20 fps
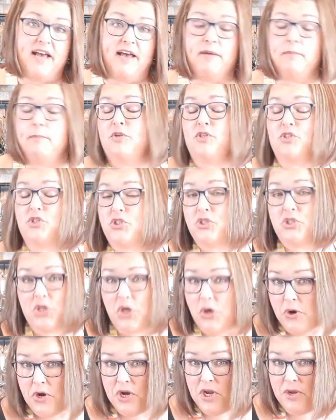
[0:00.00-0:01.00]
I'm
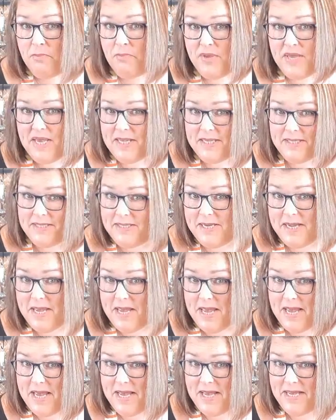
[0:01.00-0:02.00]
starting a
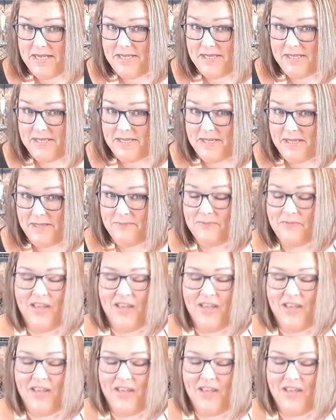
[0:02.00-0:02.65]
business.